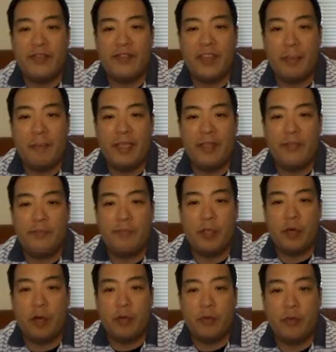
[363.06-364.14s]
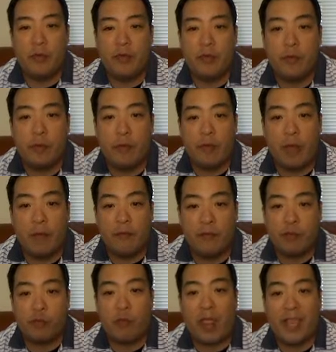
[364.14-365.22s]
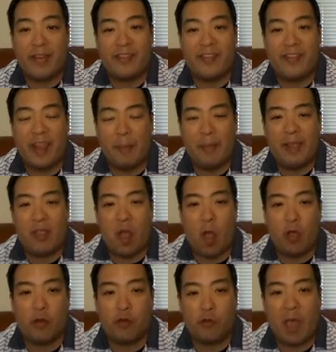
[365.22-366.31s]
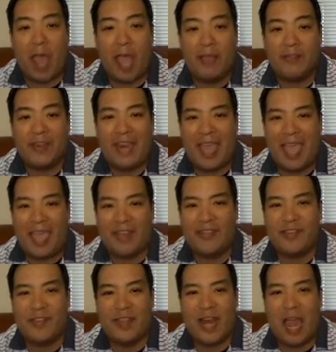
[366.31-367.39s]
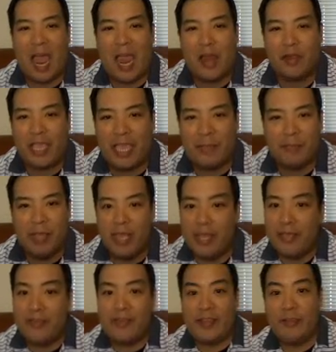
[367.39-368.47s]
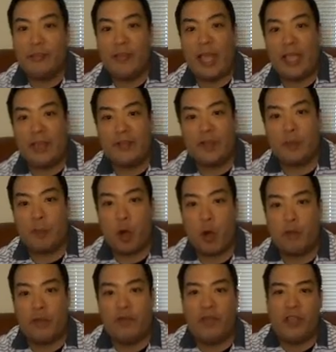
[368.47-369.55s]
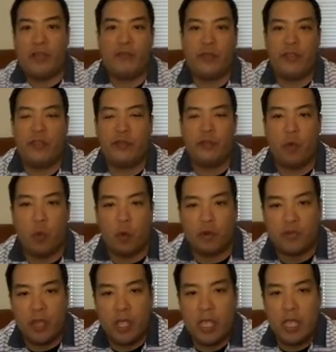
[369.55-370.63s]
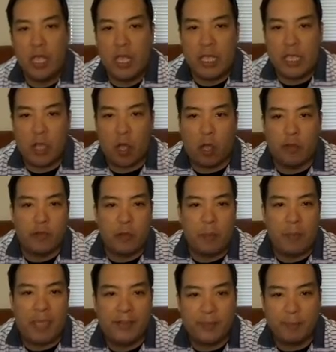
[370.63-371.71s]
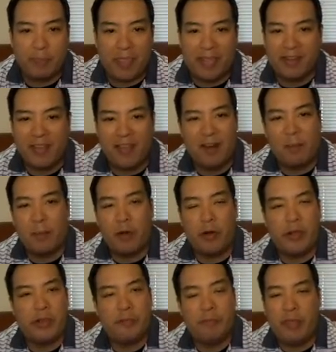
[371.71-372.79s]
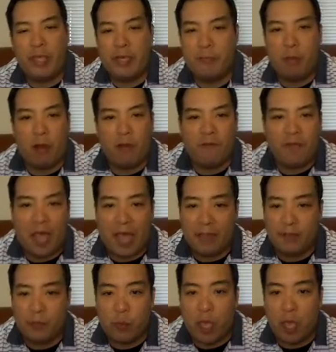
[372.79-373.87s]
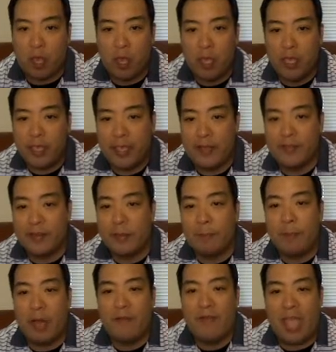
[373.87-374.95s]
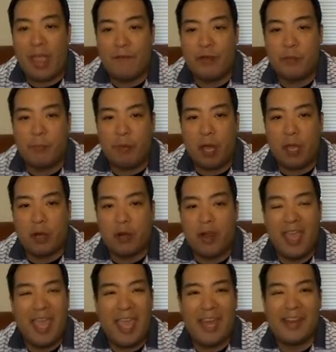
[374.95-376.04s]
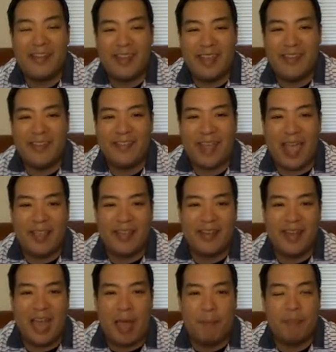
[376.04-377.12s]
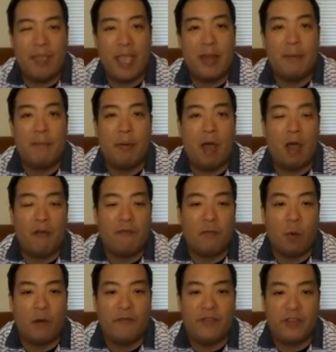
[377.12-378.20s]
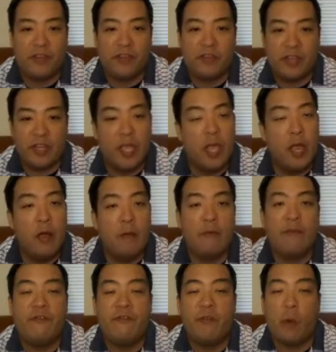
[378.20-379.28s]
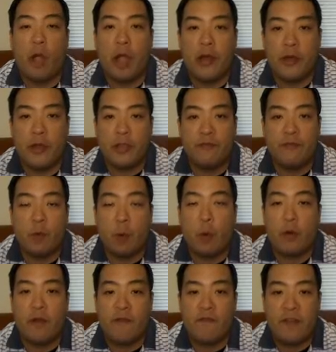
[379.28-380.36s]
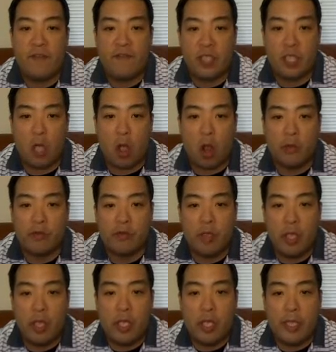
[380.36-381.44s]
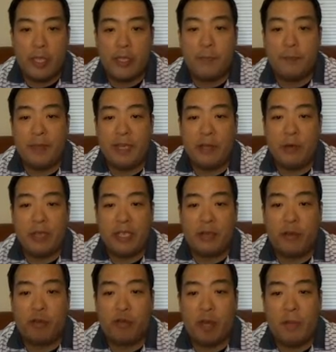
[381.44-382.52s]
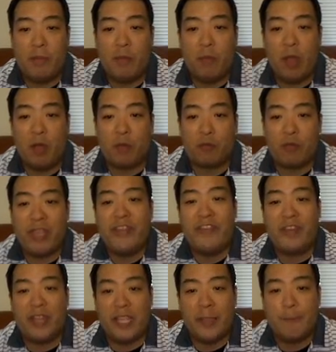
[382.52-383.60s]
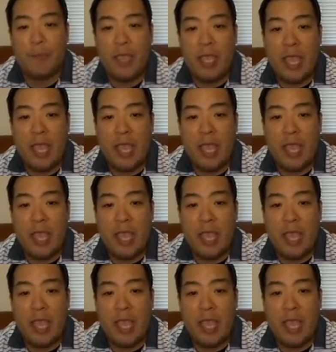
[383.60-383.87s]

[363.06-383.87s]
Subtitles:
of straight semi-long drives and excellent iron game seems like it's the perfect fit for this course. He also makes a ton of birdies, plays par 5s well, is an above-average putter, and is inside the top 10 in par 4 efficiency from 400 to 450 yards. He's been doing extremely well recently,